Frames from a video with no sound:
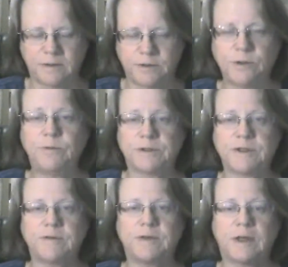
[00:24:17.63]
to
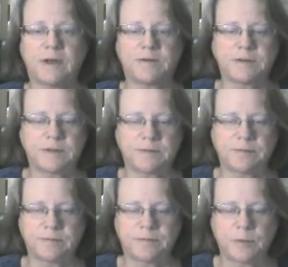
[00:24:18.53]
receive the gift
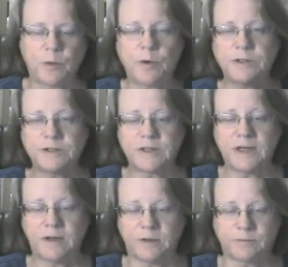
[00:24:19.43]
or to say
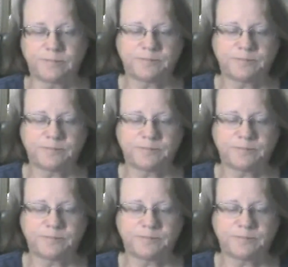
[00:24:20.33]
no.